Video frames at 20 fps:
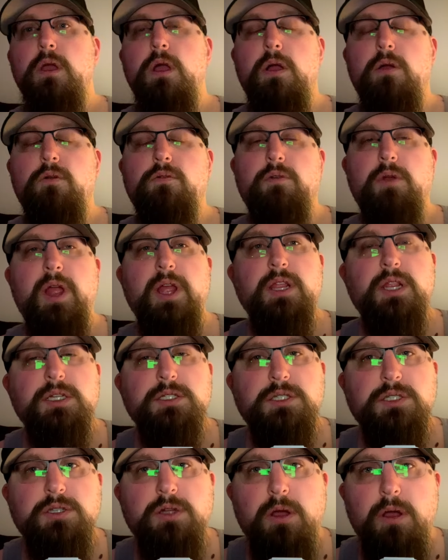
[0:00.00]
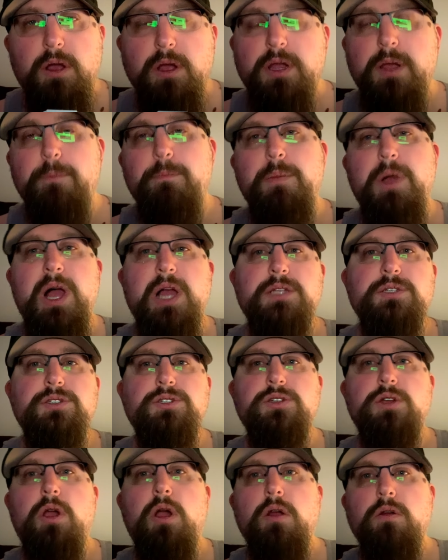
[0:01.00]
All right, let's talk
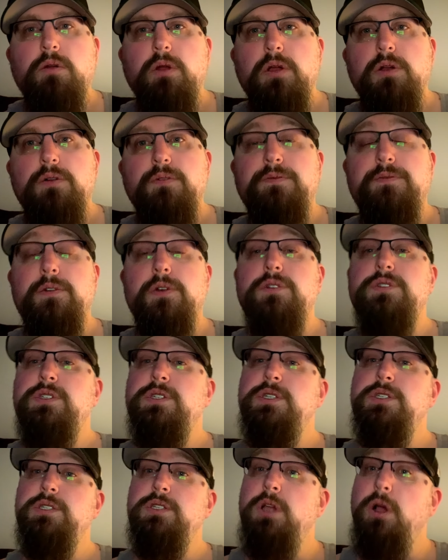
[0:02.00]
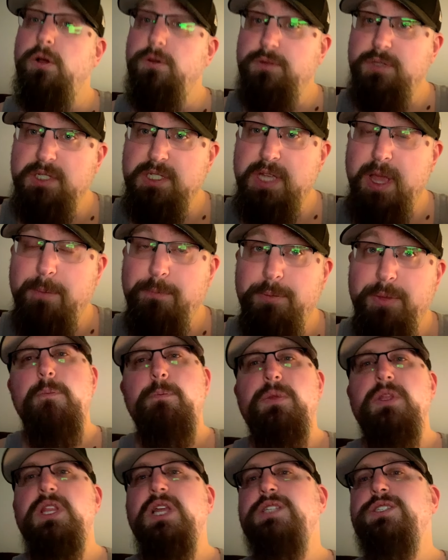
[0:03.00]
Mounjaro versus
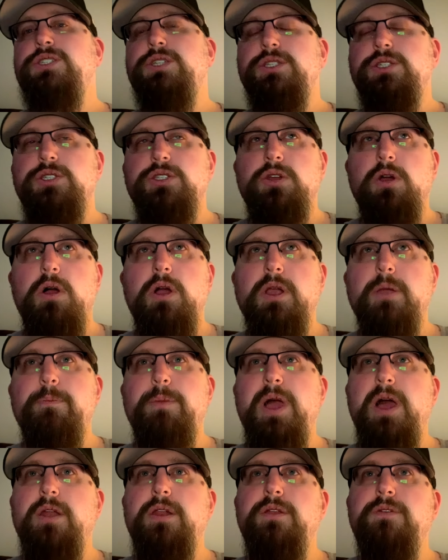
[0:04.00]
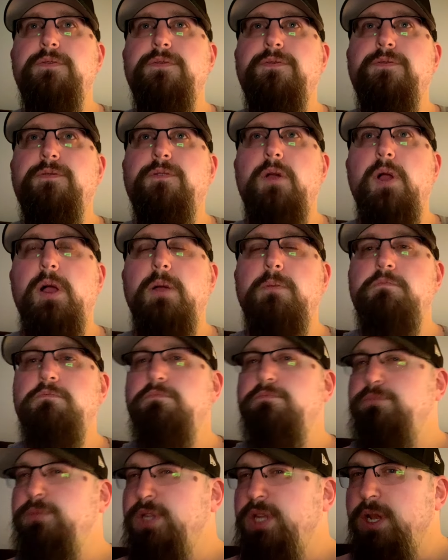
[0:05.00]
Ozempic. But let's just talk about it
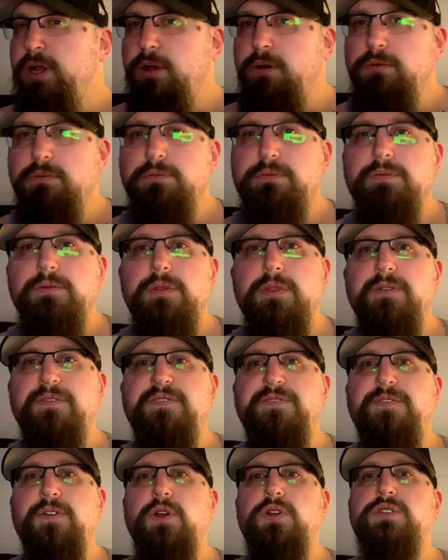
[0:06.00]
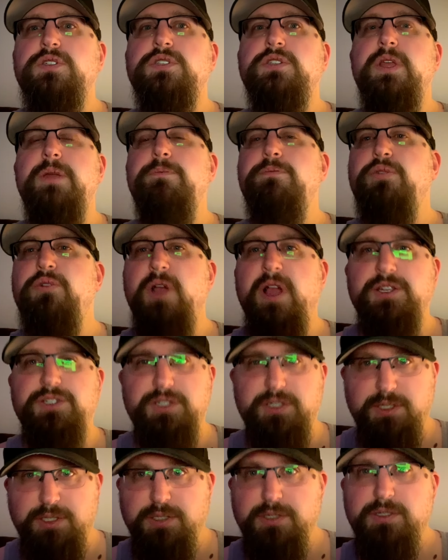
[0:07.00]
from, the first
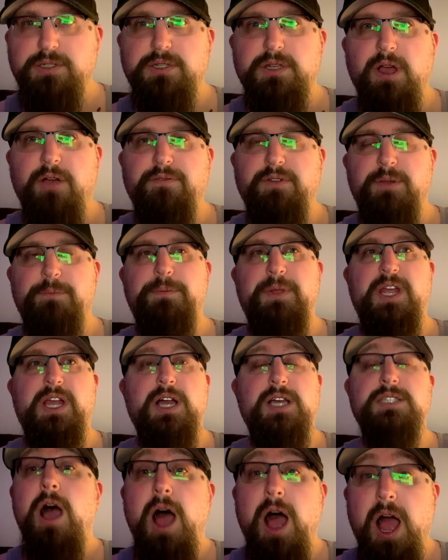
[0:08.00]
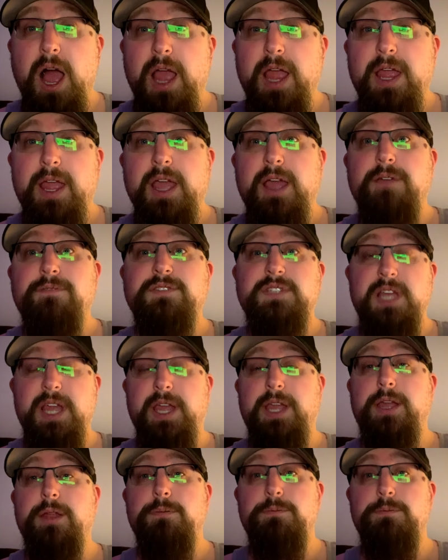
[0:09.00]
impressions of it, because I have taken